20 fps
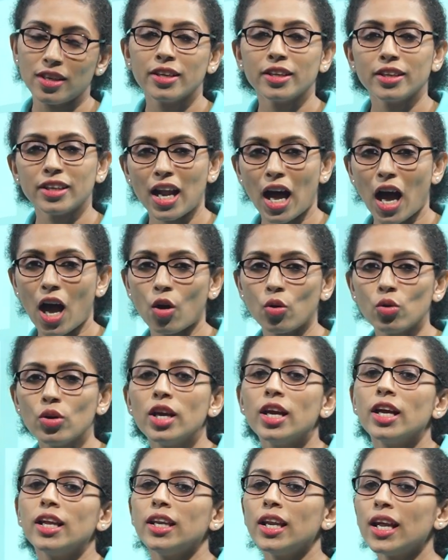Now,
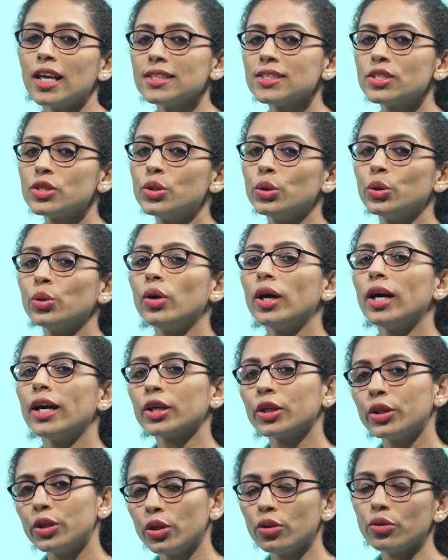let's do a
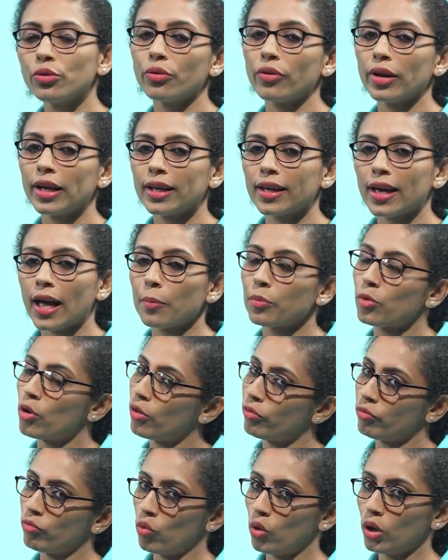quick recap
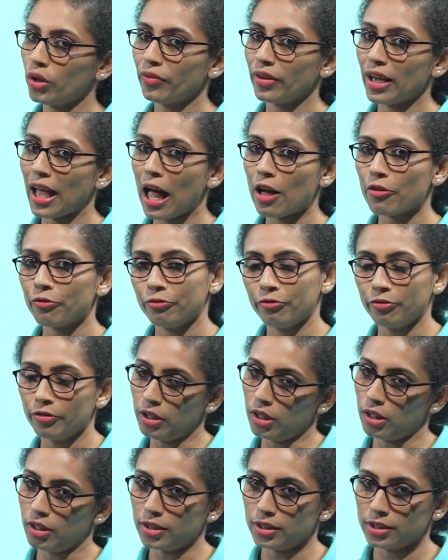of what we have
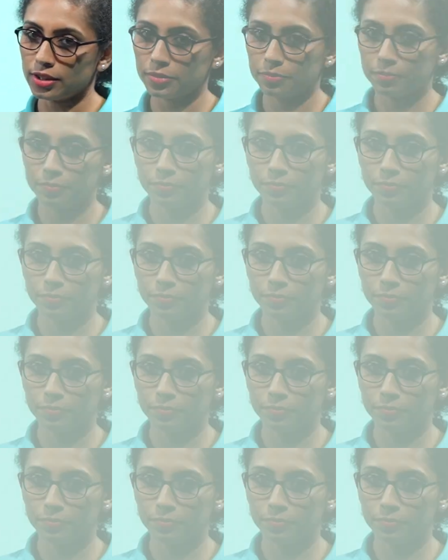learned.